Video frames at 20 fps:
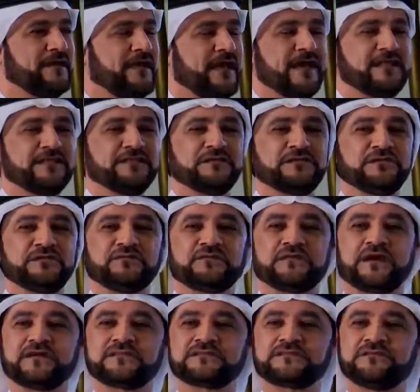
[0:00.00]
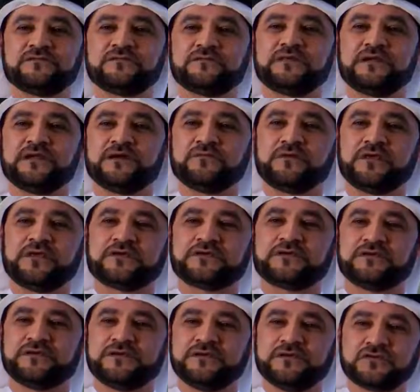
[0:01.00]
Hundreds of thousands within a week
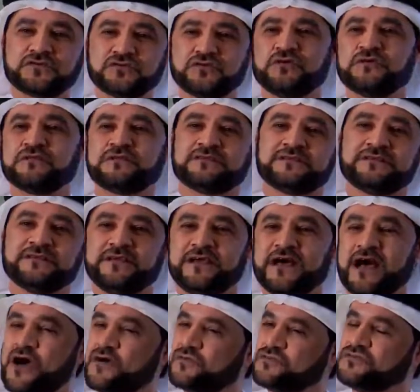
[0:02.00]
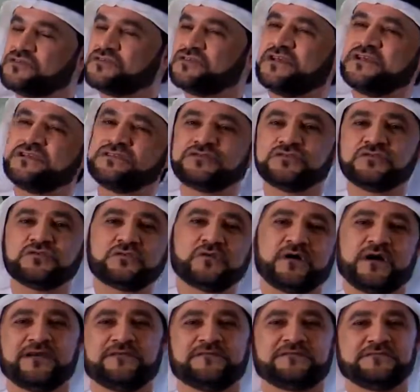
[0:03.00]
sold How to Change Your
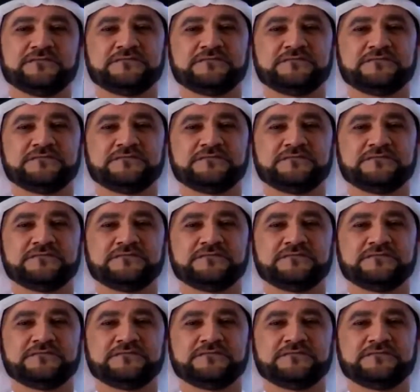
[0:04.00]
Wife.